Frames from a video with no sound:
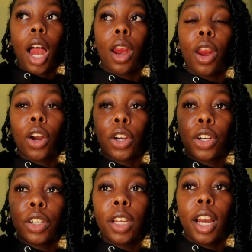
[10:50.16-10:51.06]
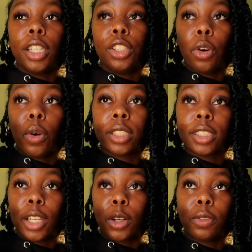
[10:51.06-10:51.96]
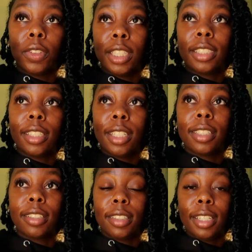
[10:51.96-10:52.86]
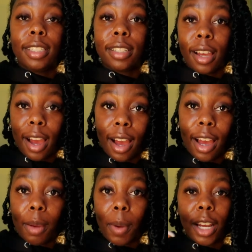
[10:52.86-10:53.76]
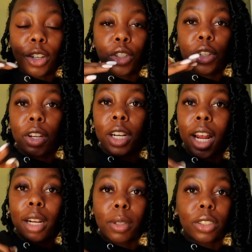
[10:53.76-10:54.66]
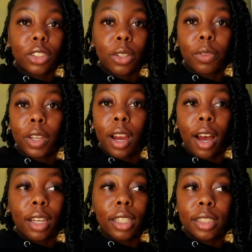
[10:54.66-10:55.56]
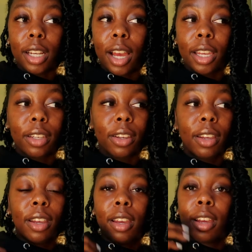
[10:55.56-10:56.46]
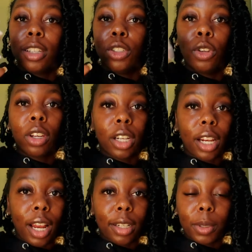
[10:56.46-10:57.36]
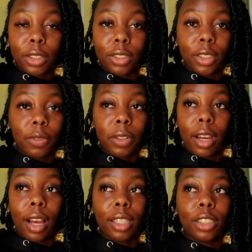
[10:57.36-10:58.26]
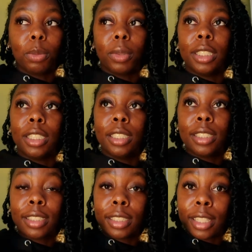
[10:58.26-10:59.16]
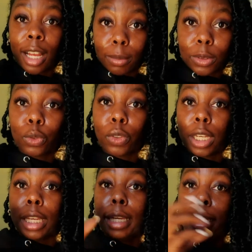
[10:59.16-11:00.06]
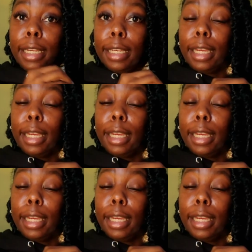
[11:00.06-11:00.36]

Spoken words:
Learn yourself. This is the time. I know you learn a lot about yourself in college. But this is the time to really hone